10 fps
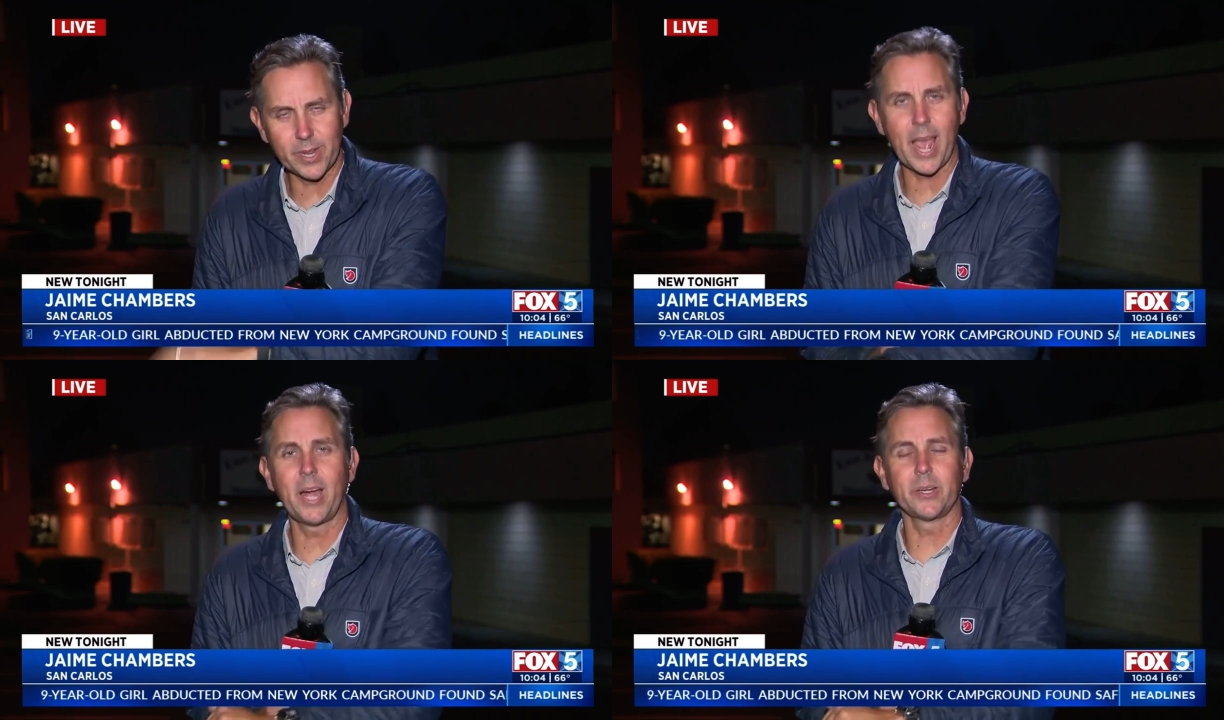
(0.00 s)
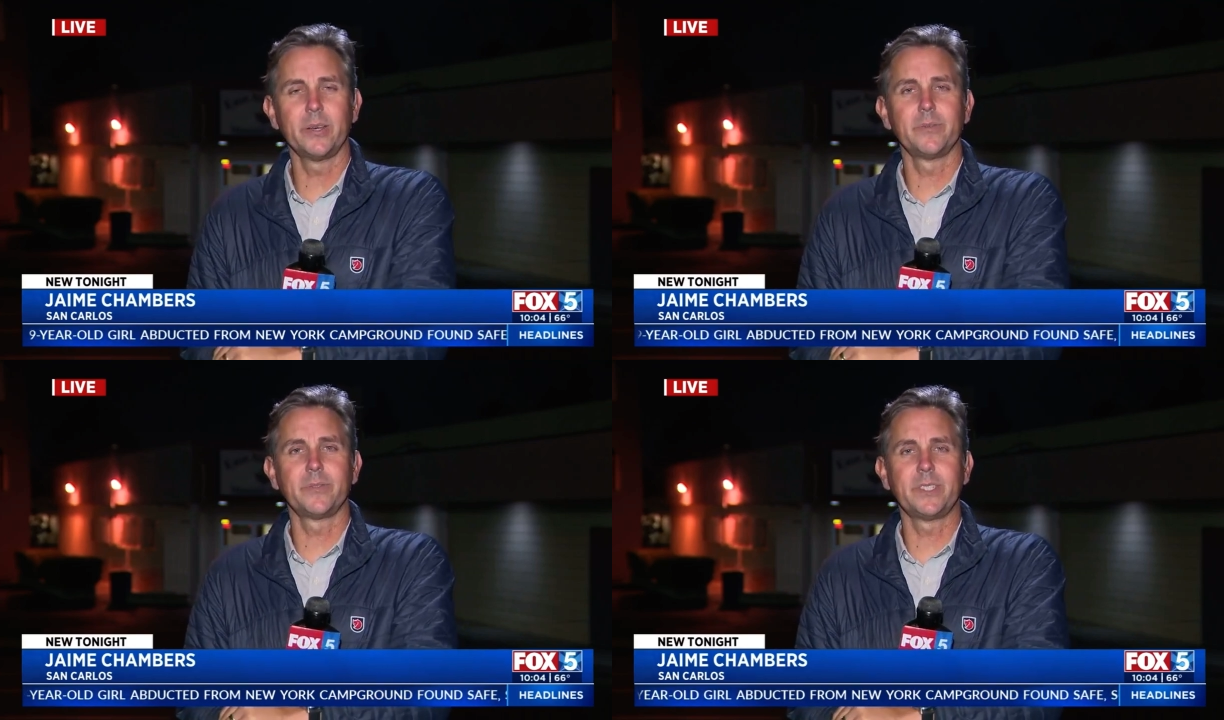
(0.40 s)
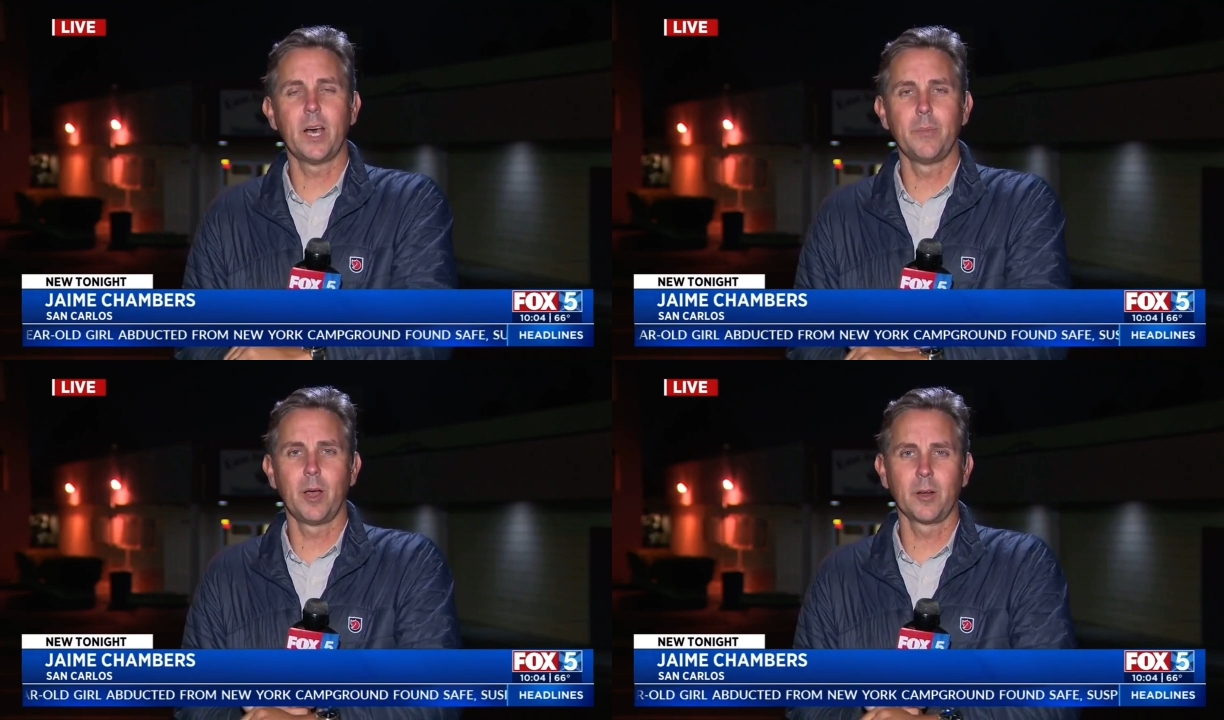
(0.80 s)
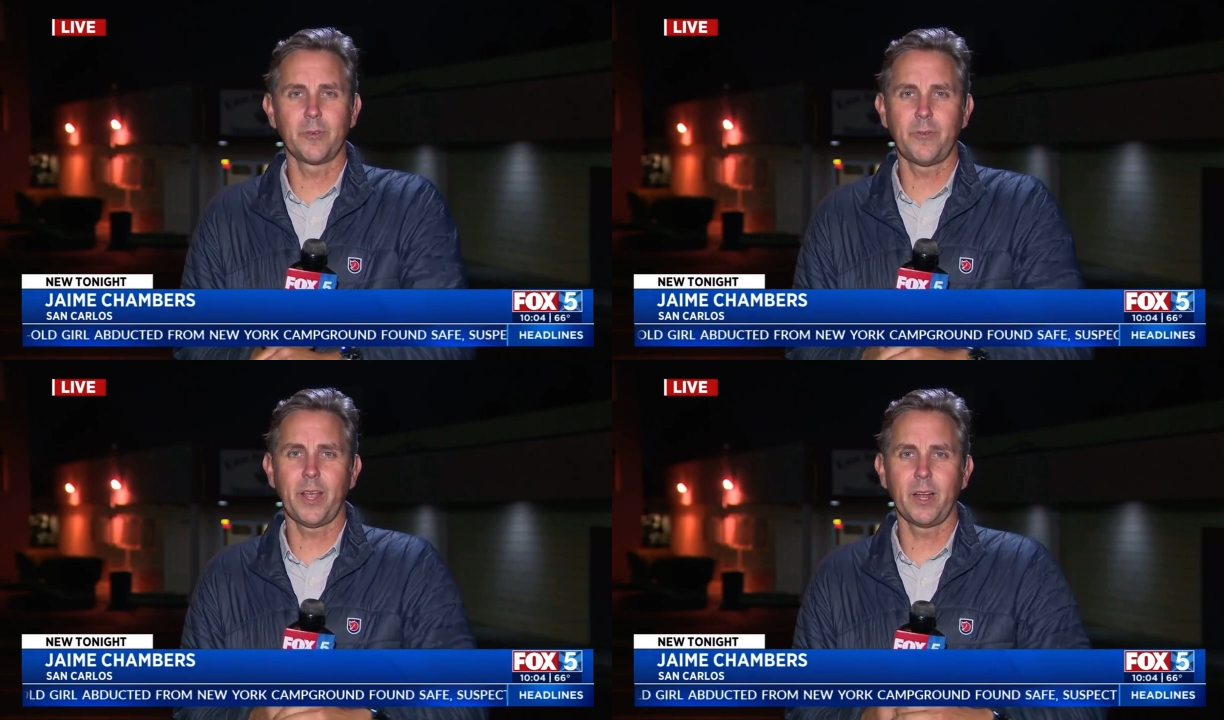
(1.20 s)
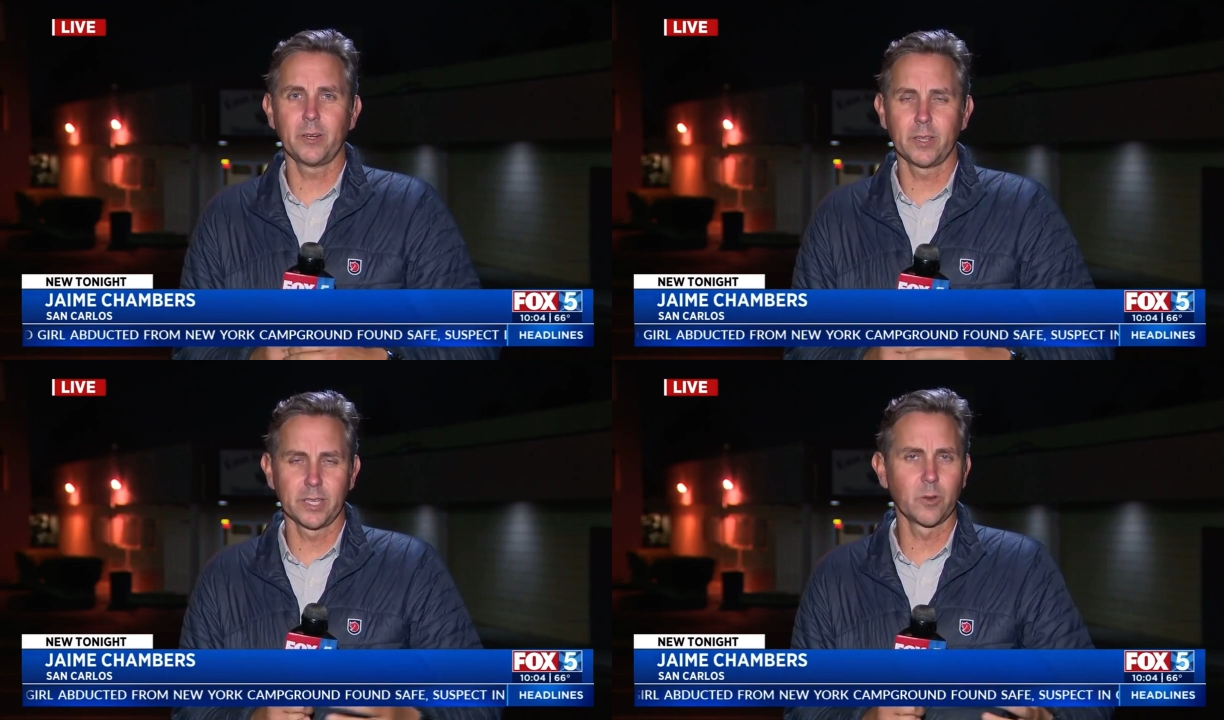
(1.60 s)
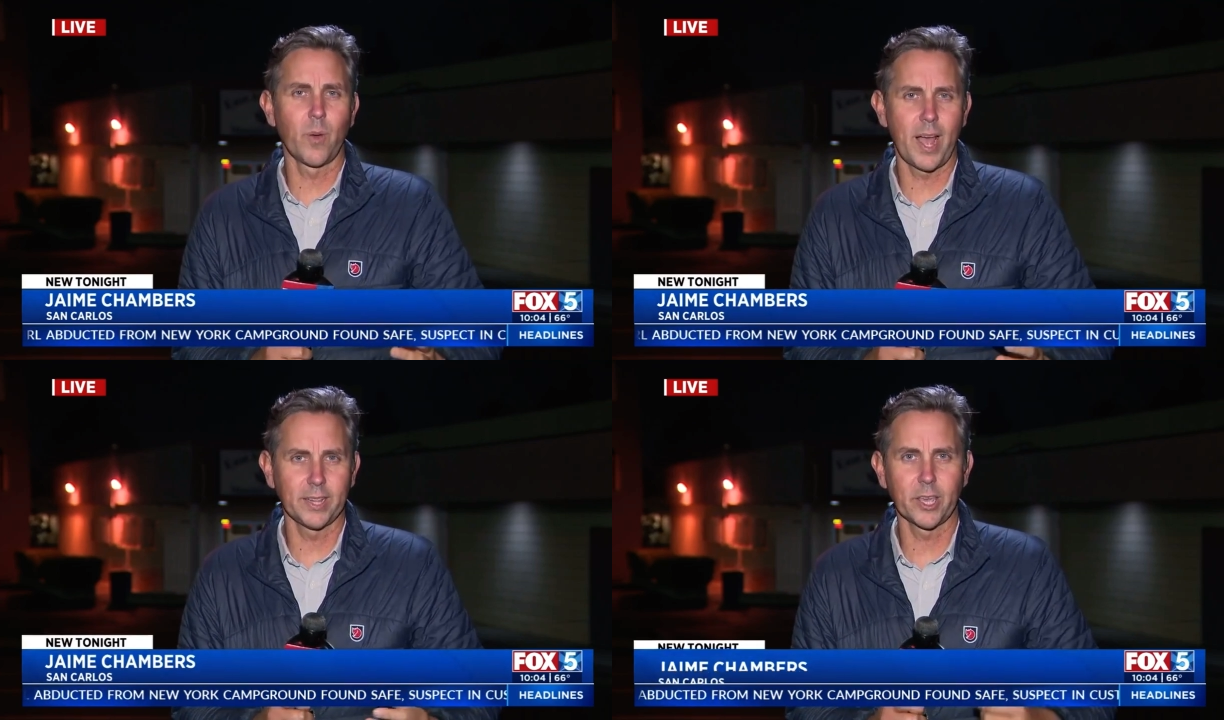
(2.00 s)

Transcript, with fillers: out of Del Mar Fair a little while